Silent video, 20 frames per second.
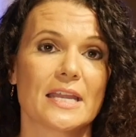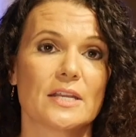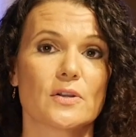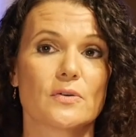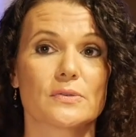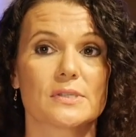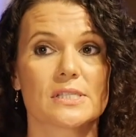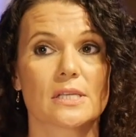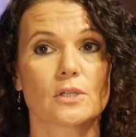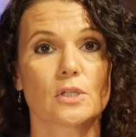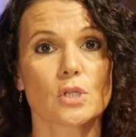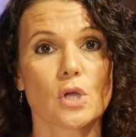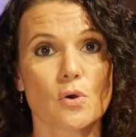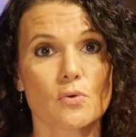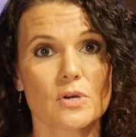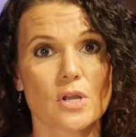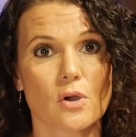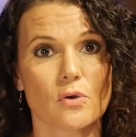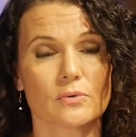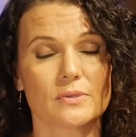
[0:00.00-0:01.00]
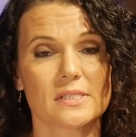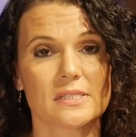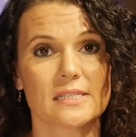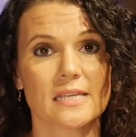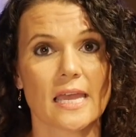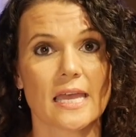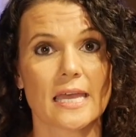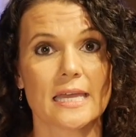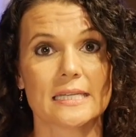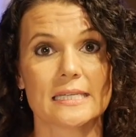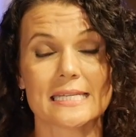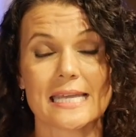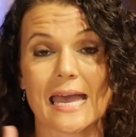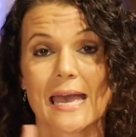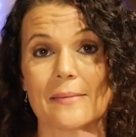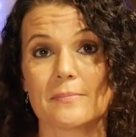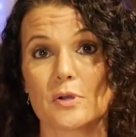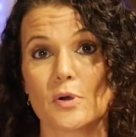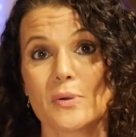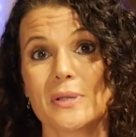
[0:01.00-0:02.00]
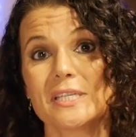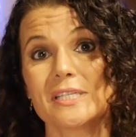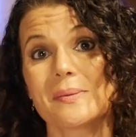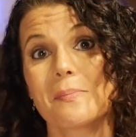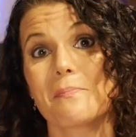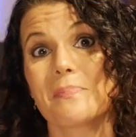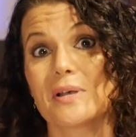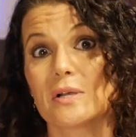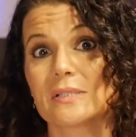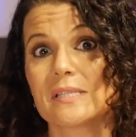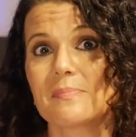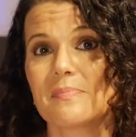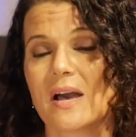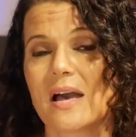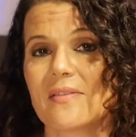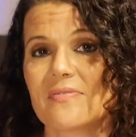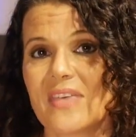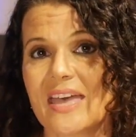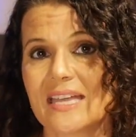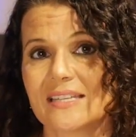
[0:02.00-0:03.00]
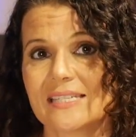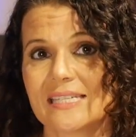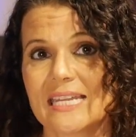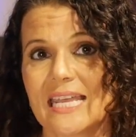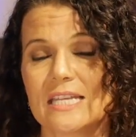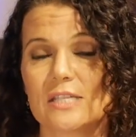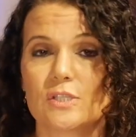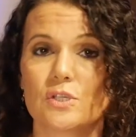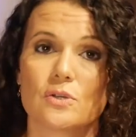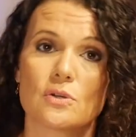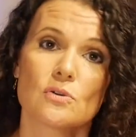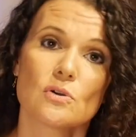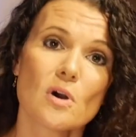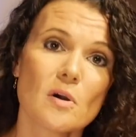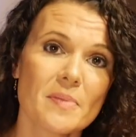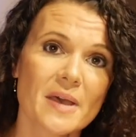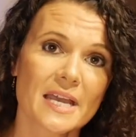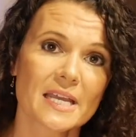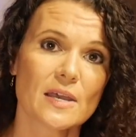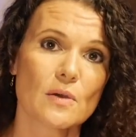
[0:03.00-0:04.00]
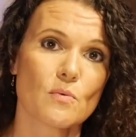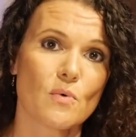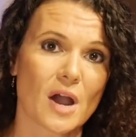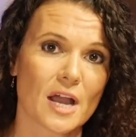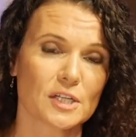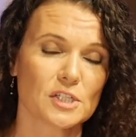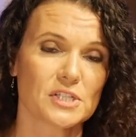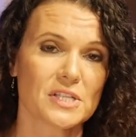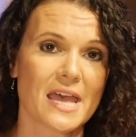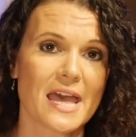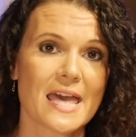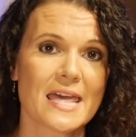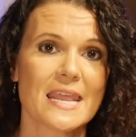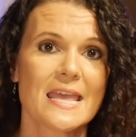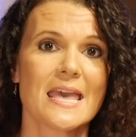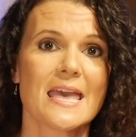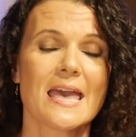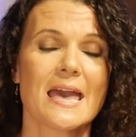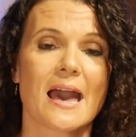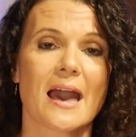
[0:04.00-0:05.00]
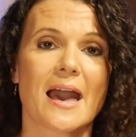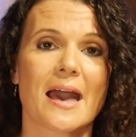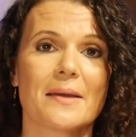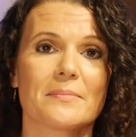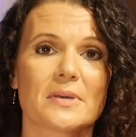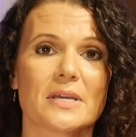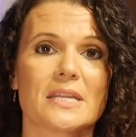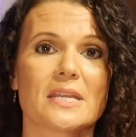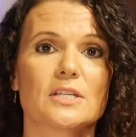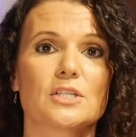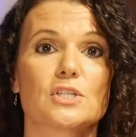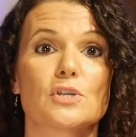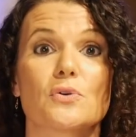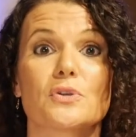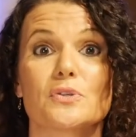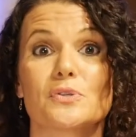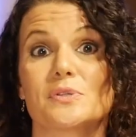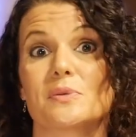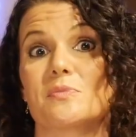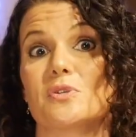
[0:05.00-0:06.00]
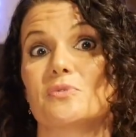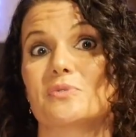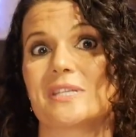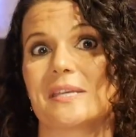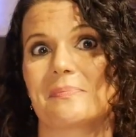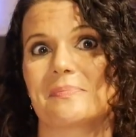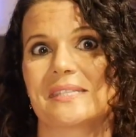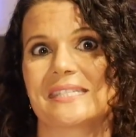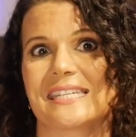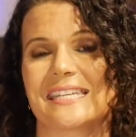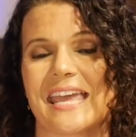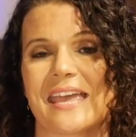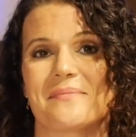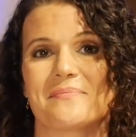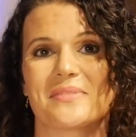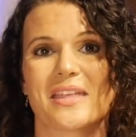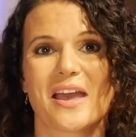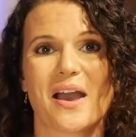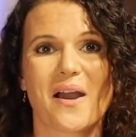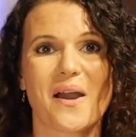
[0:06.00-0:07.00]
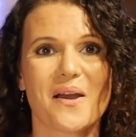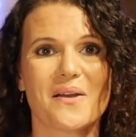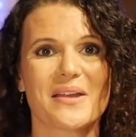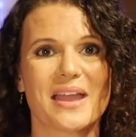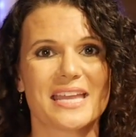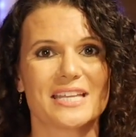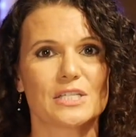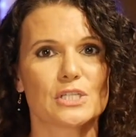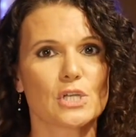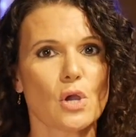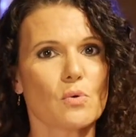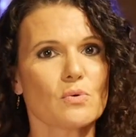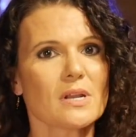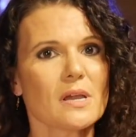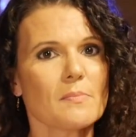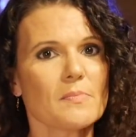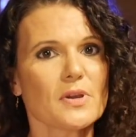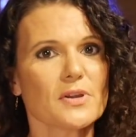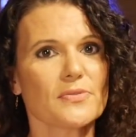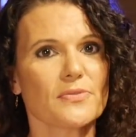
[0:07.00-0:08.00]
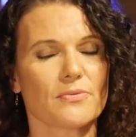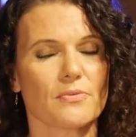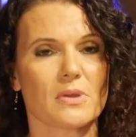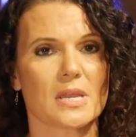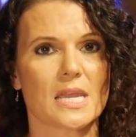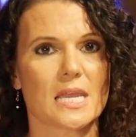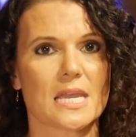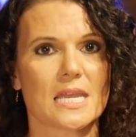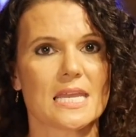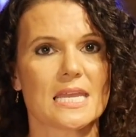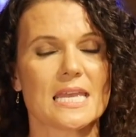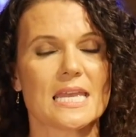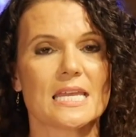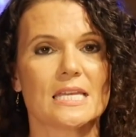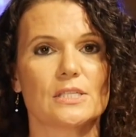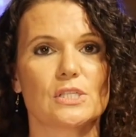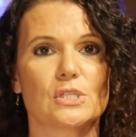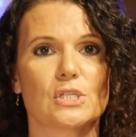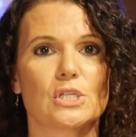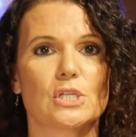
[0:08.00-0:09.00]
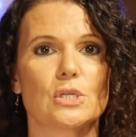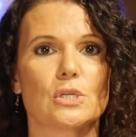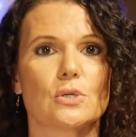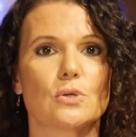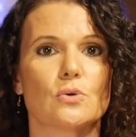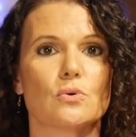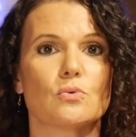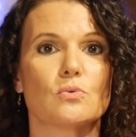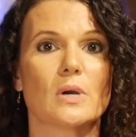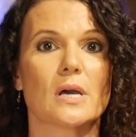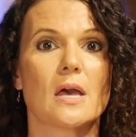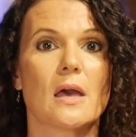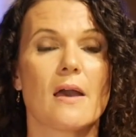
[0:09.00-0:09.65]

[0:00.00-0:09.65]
notes and low notes, and I'm going to build upon that today, so you can go back and watch that. I'm going to show you some new tips today. All right, don't number 3 is to